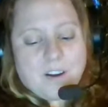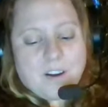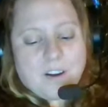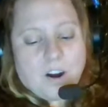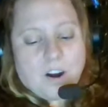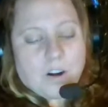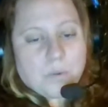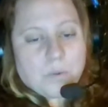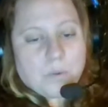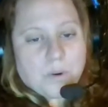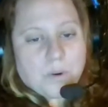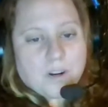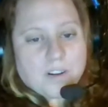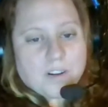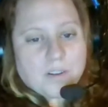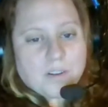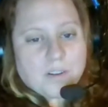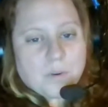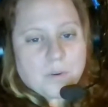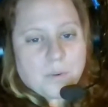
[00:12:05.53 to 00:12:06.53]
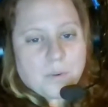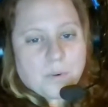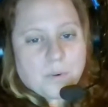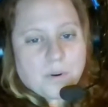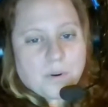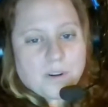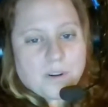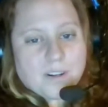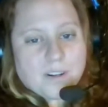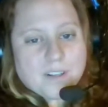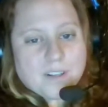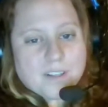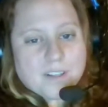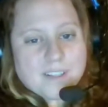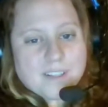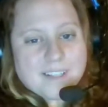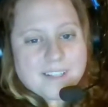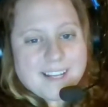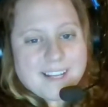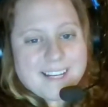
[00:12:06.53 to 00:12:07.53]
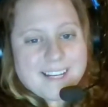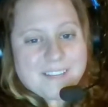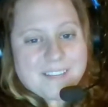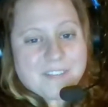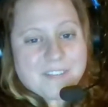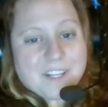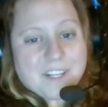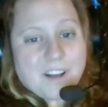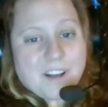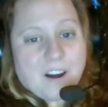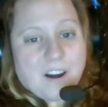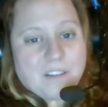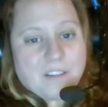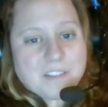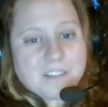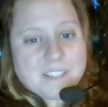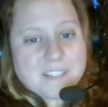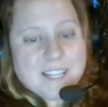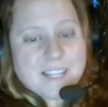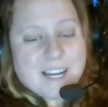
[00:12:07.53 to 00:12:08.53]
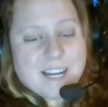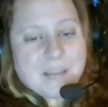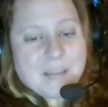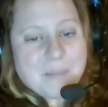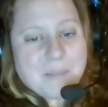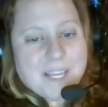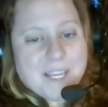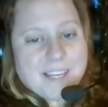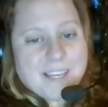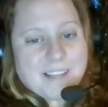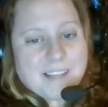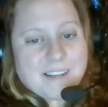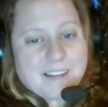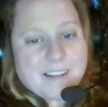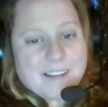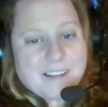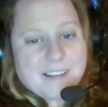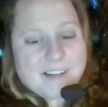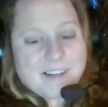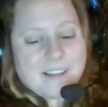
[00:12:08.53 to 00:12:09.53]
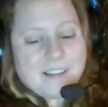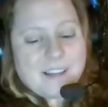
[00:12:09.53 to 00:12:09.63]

artwork or any of the novels that I'm in,